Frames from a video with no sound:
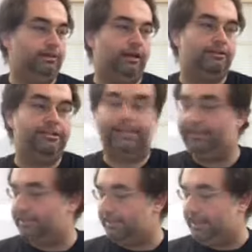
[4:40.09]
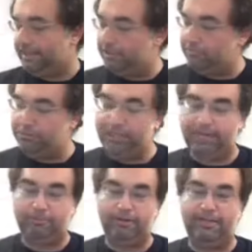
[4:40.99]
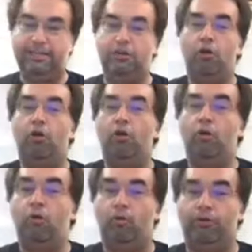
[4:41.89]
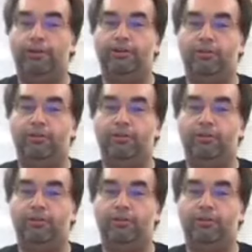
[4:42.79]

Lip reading: I'll say this. I don't think I'm going to need to hoard